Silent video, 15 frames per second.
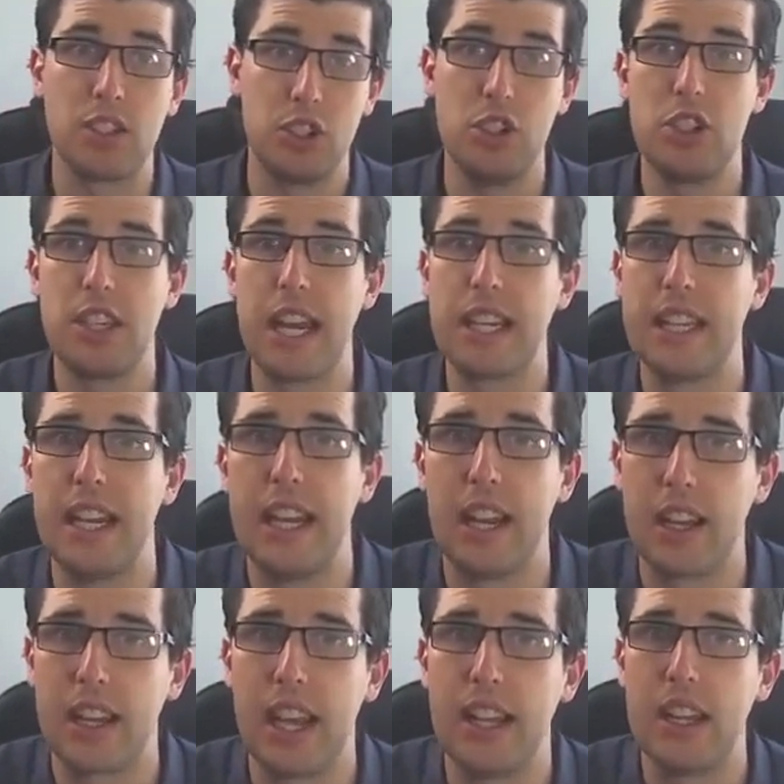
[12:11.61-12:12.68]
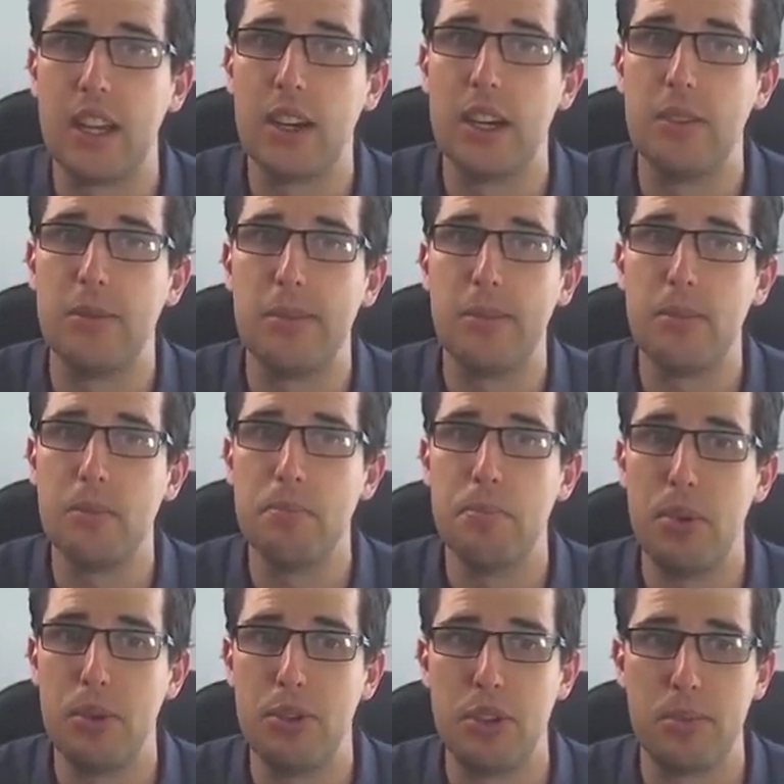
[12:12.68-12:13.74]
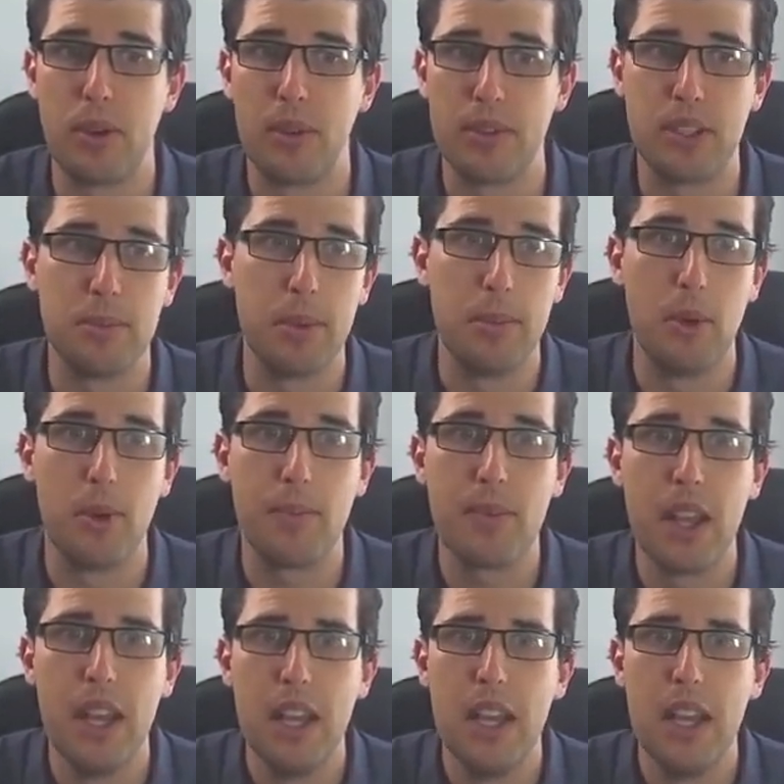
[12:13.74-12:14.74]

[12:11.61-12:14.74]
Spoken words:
So just take that out, okay? That'll help boost your profits a bit more.